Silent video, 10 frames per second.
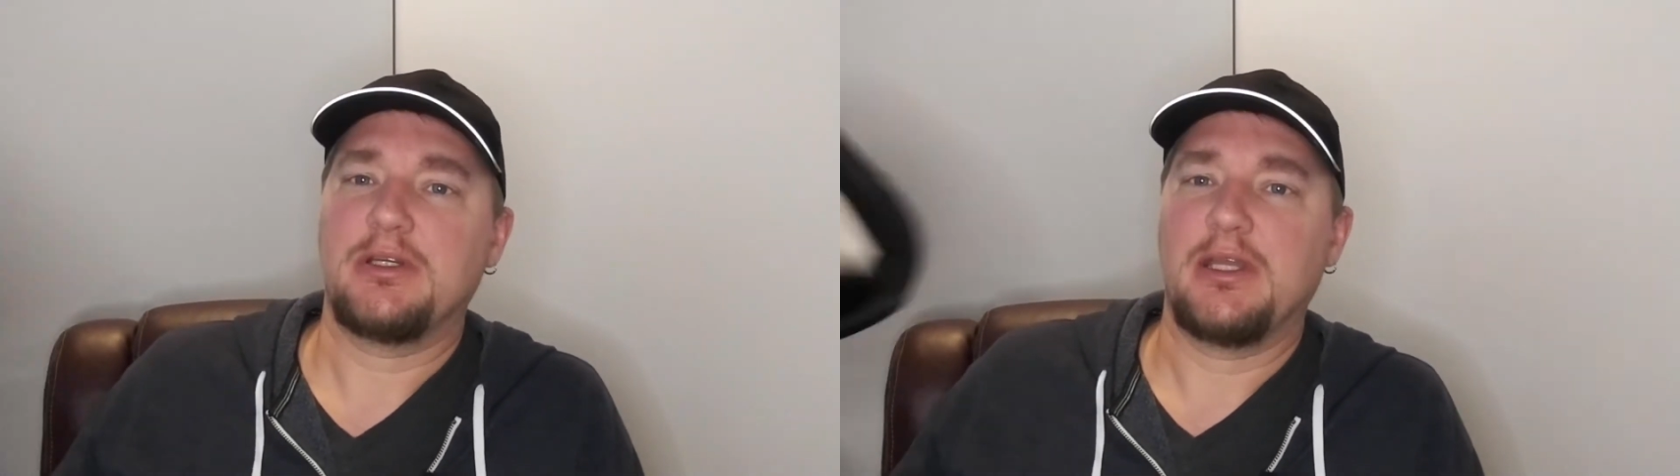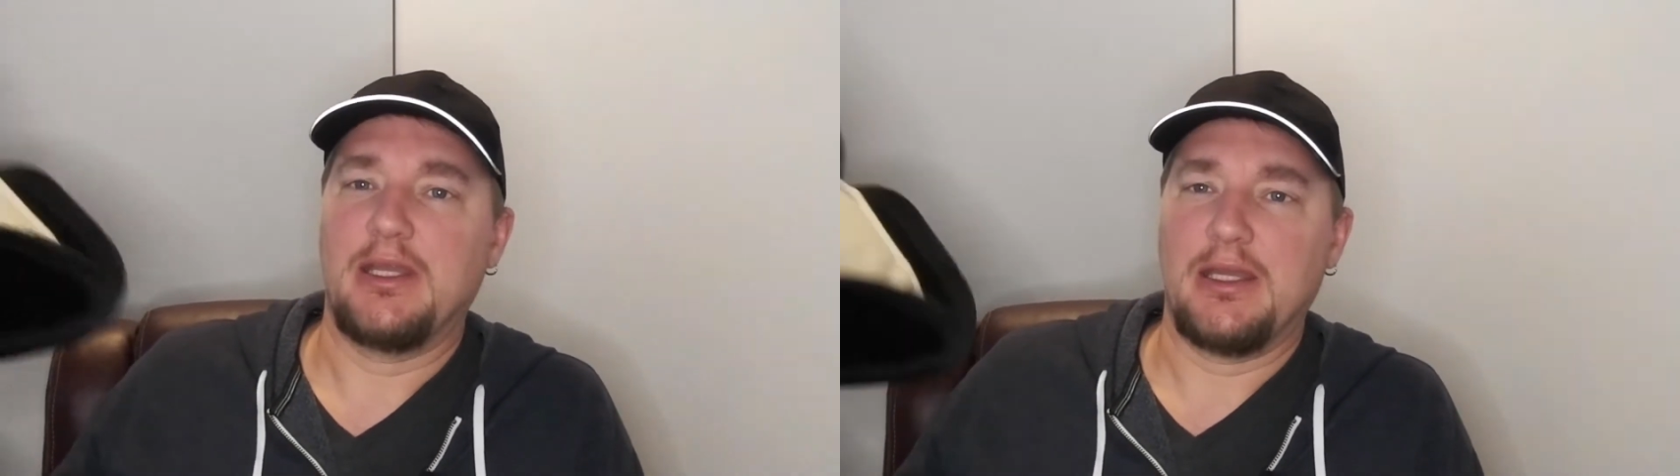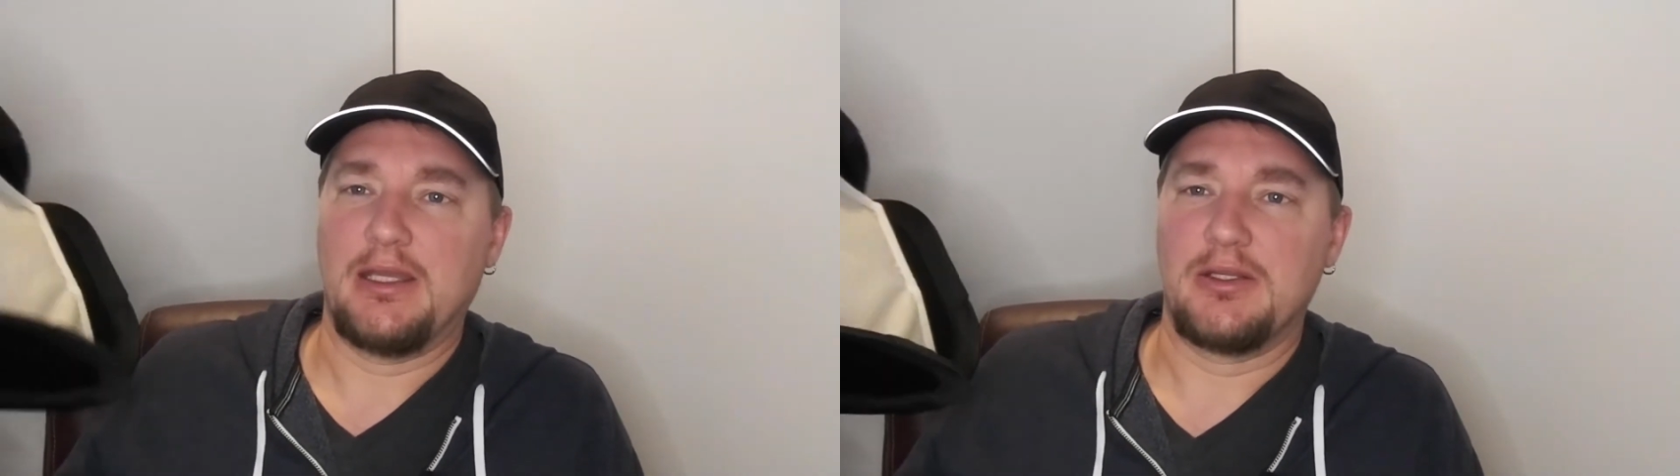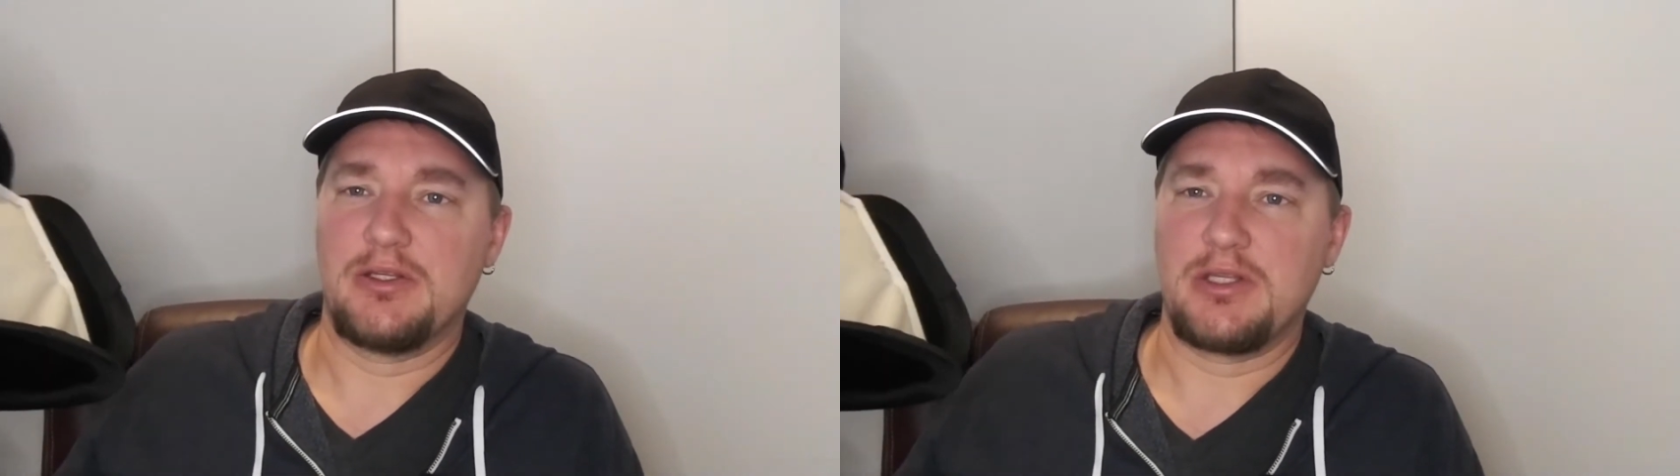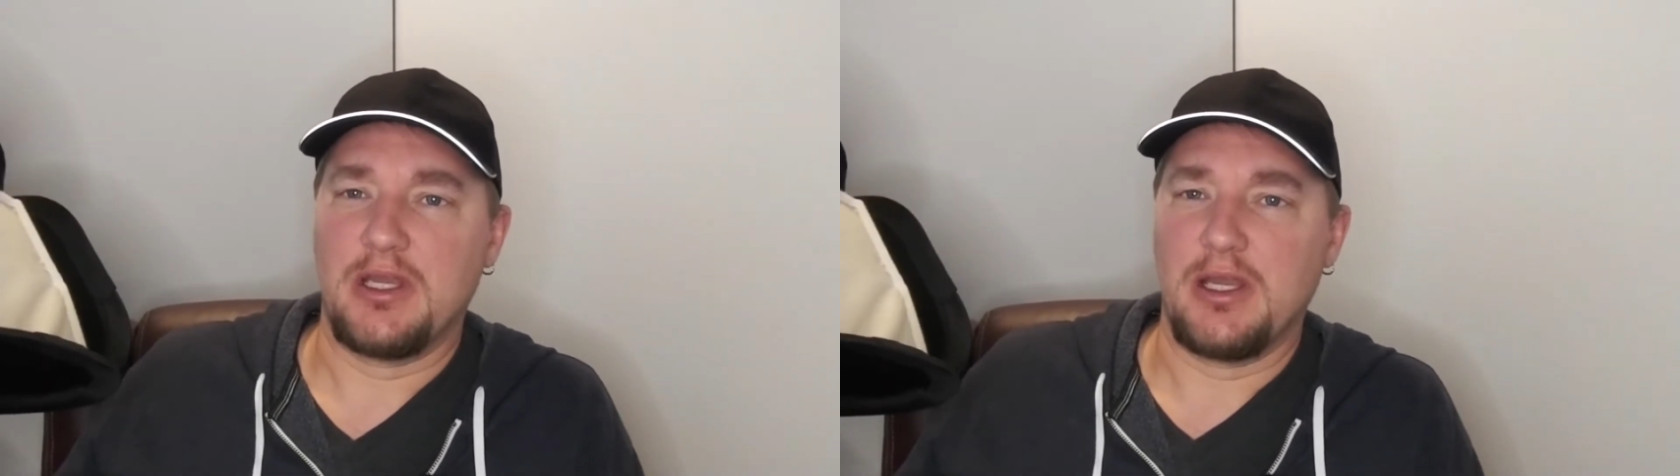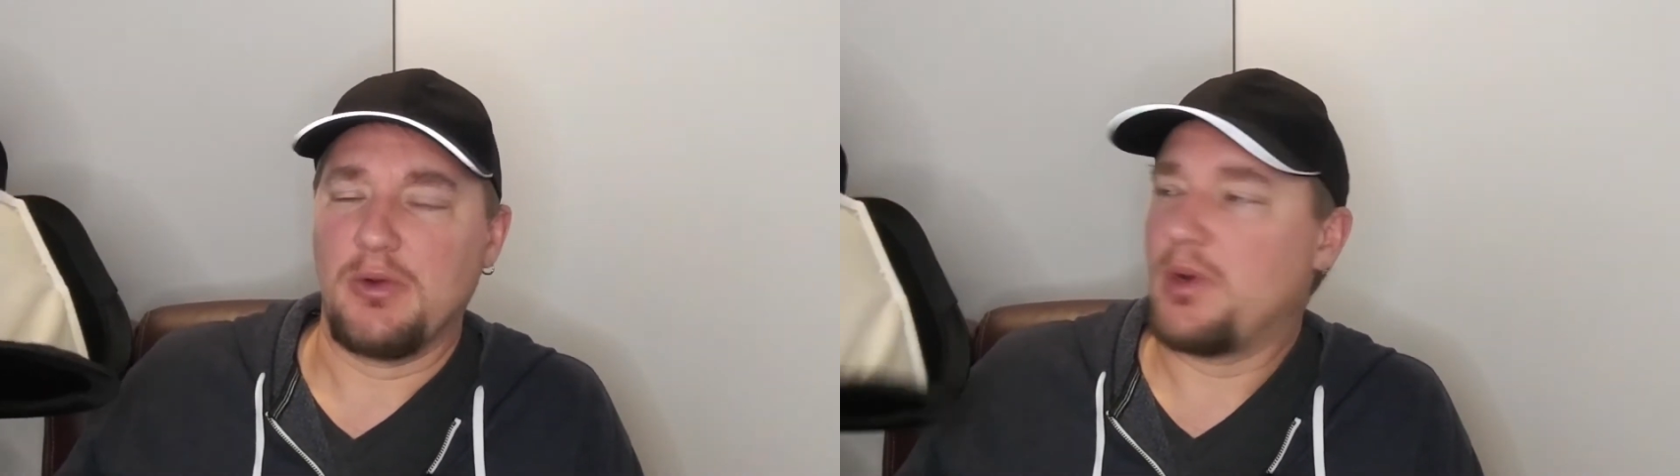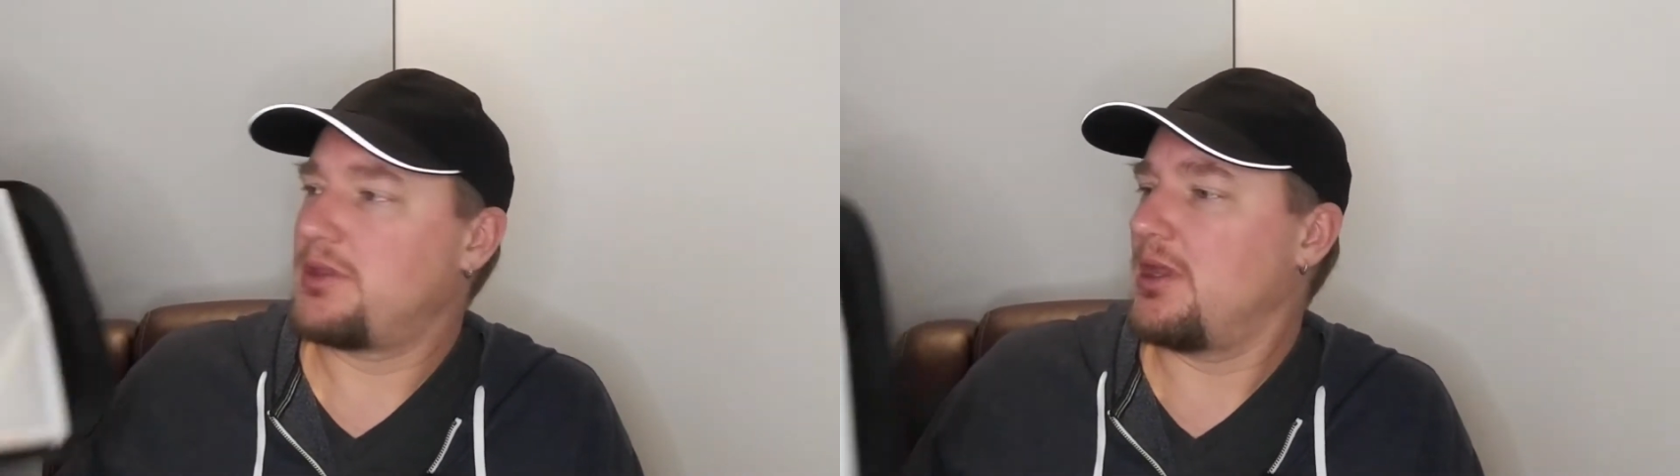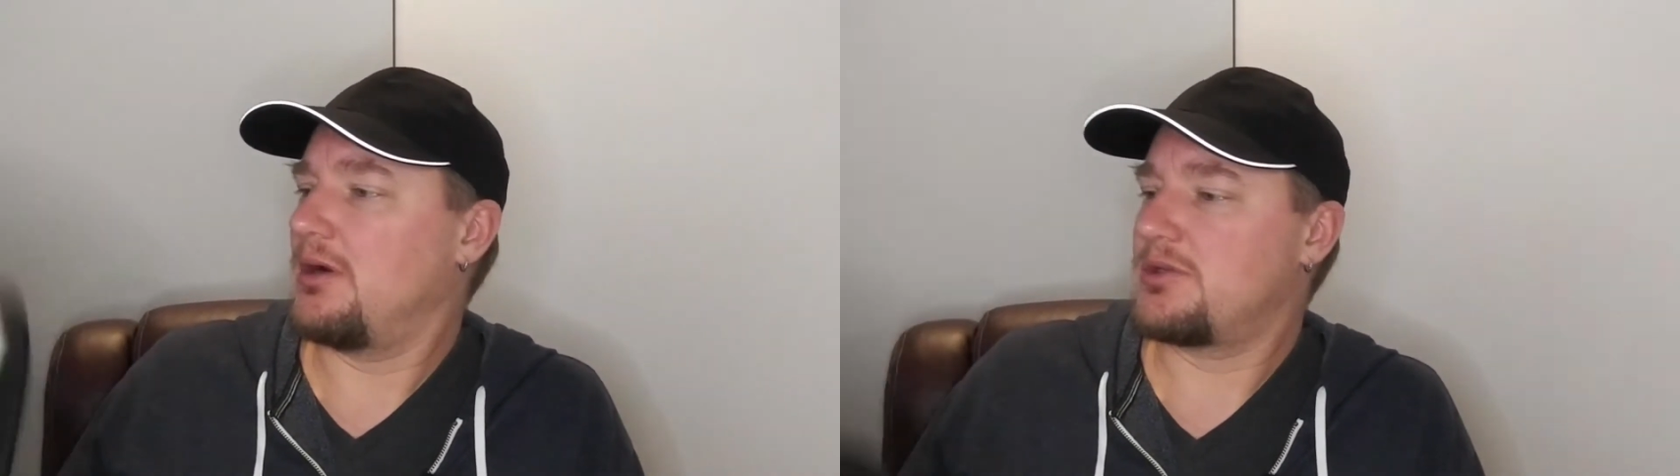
and what they are.